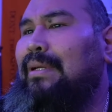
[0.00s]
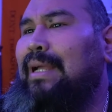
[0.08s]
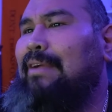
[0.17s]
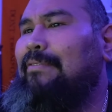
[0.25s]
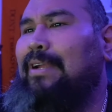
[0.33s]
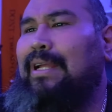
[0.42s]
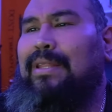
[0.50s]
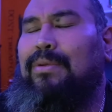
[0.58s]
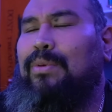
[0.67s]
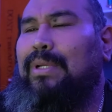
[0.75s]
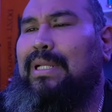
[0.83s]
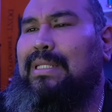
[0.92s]
every other
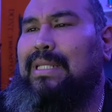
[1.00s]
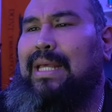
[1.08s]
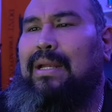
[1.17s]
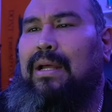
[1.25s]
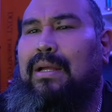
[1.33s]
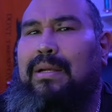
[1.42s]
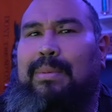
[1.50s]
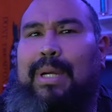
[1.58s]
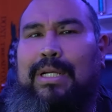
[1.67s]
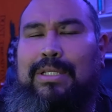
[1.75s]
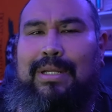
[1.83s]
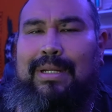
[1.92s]
one has had an
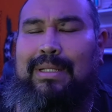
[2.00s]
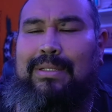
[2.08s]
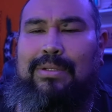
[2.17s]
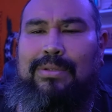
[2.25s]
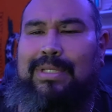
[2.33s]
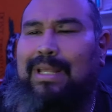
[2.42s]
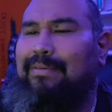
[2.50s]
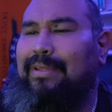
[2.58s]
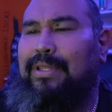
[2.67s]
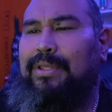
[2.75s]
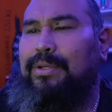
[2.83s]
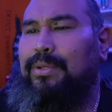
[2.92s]
OtterBox on it. So
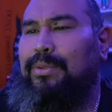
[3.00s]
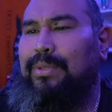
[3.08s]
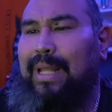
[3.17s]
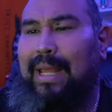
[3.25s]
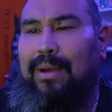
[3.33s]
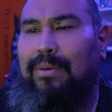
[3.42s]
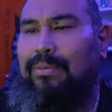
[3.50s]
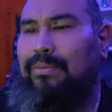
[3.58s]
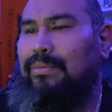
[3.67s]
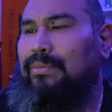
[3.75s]
7 through now,